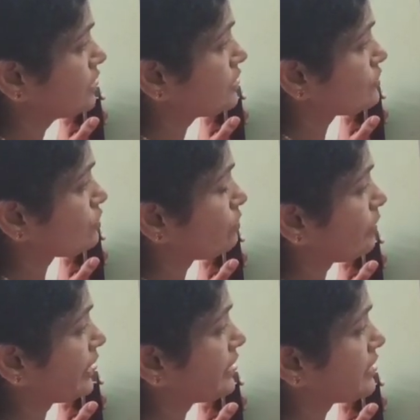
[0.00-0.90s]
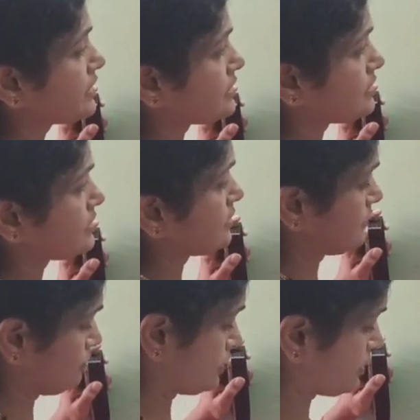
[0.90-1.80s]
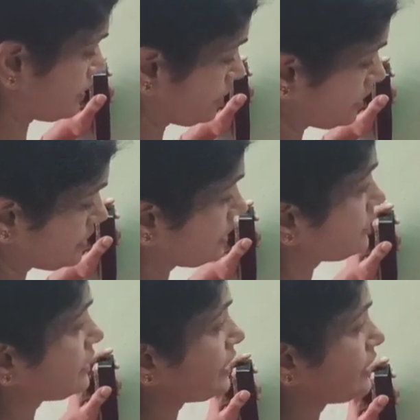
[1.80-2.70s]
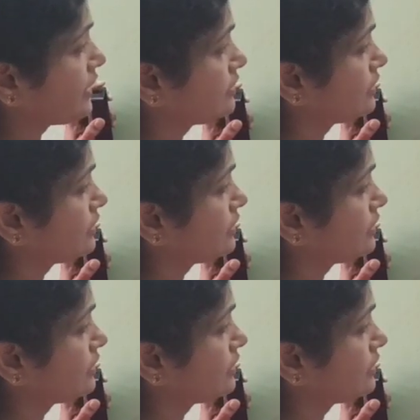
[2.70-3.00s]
So minus, what I said? 3, na?